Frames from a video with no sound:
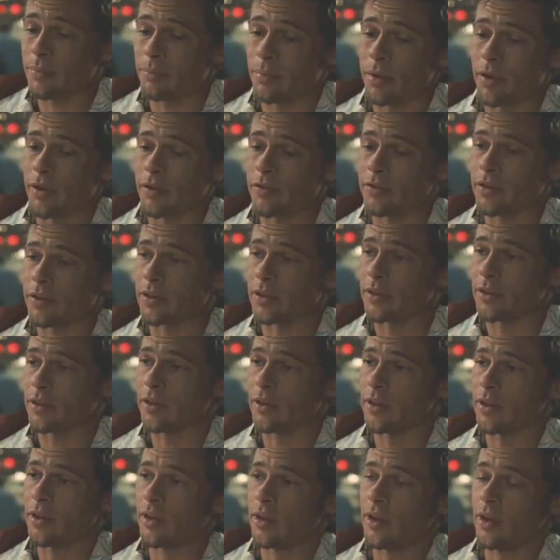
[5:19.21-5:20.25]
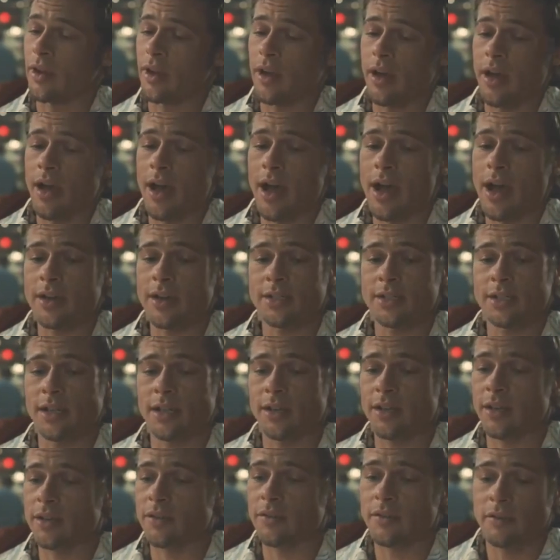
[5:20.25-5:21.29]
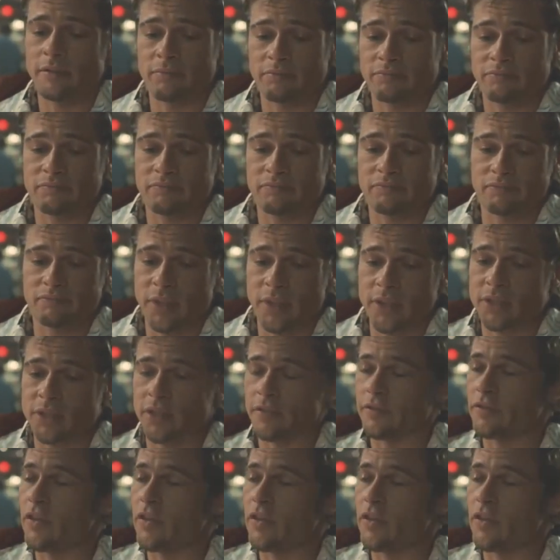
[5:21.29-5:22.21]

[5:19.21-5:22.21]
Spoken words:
being perfect. I say let's